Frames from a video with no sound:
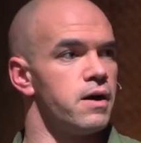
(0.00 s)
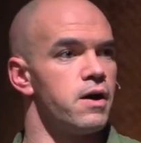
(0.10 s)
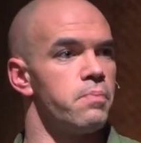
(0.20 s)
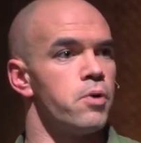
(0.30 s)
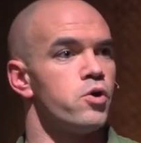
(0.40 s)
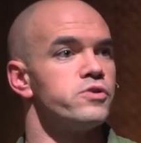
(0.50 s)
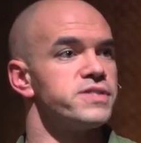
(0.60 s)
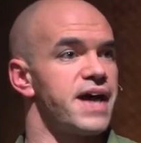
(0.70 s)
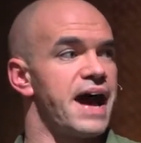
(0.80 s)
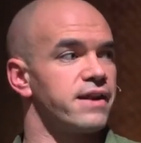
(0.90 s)
opposed
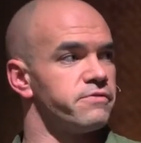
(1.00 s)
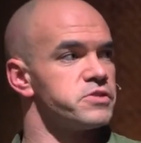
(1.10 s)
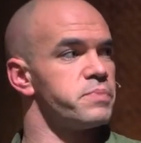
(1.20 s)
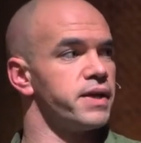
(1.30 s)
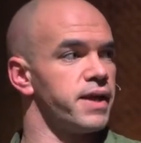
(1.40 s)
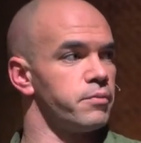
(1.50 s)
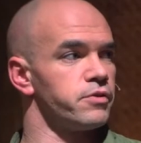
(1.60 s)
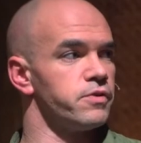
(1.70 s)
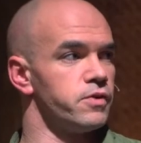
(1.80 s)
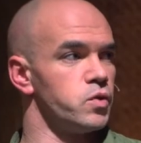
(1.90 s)
to activists being able
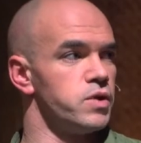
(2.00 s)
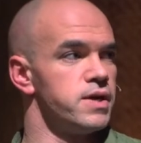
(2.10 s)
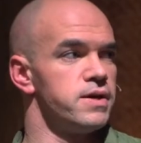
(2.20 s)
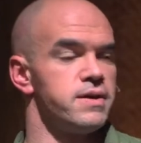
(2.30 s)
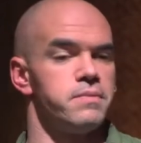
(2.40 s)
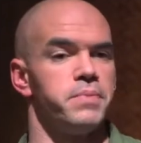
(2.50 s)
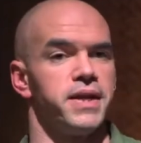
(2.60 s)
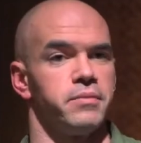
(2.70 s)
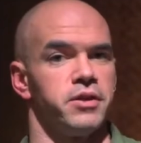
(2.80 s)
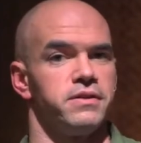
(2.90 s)

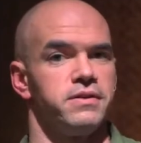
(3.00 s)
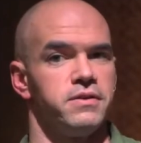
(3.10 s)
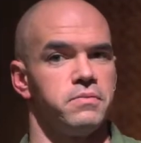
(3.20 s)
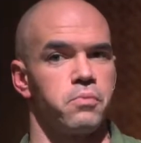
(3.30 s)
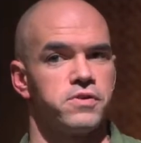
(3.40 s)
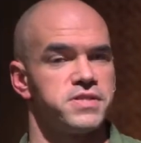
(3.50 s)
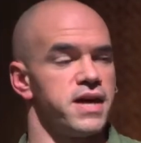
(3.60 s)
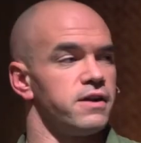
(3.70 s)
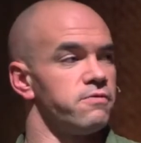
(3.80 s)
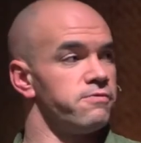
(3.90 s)
to
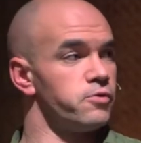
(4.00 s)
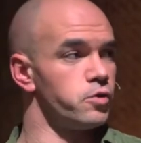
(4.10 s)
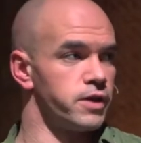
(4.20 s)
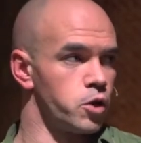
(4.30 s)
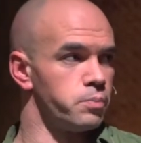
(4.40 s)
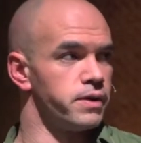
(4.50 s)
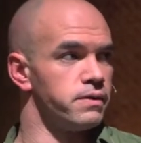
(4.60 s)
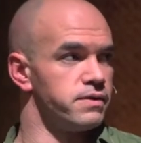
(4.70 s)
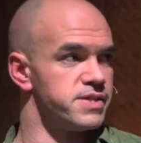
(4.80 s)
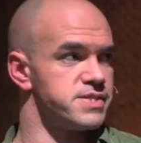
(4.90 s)
present a full and
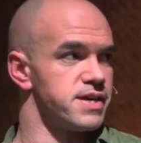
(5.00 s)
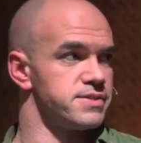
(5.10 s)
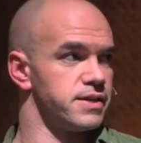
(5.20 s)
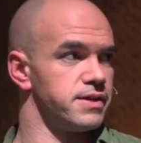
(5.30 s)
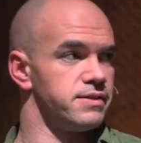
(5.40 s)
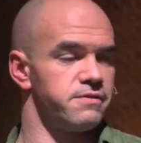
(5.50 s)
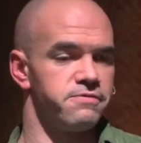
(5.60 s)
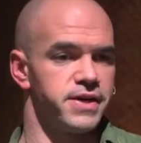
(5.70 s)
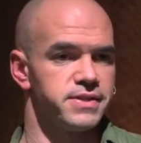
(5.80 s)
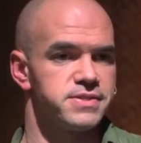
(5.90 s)
open necessity
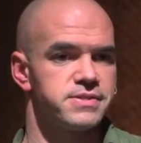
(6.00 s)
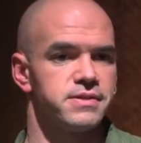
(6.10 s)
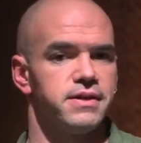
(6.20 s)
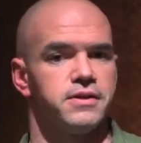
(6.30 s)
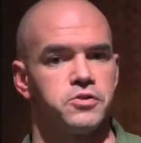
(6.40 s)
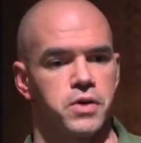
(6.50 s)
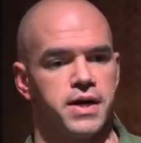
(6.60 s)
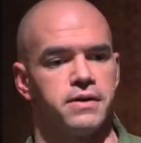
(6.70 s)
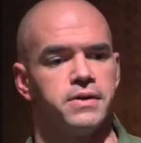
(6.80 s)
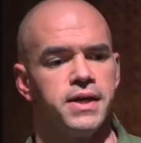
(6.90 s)
defense in
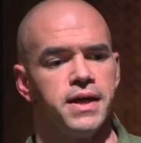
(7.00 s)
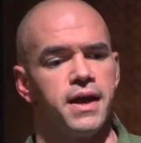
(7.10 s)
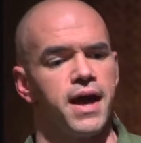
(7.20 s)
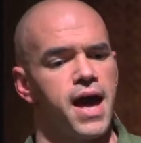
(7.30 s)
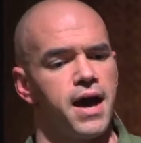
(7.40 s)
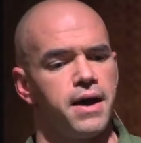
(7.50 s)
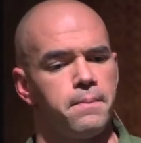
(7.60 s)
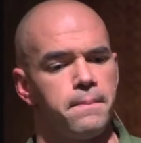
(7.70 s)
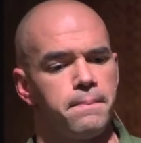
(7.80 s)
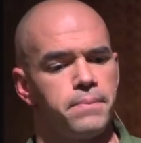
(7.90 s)
trial.
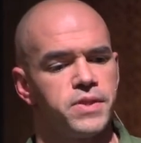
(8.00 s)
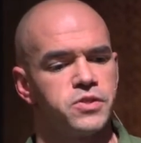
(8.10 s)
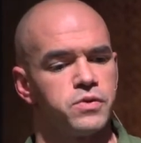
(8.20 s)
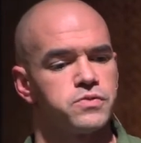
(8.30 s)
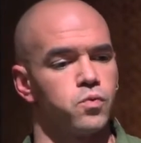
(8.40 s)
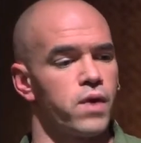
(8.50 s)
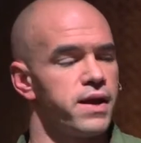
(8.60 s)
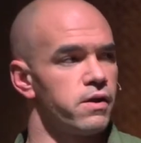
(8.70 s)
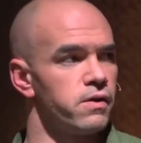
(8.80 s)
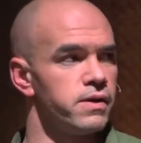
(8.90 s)
So it's
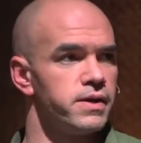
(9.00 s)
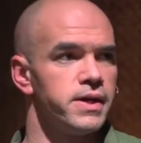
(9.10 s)
rare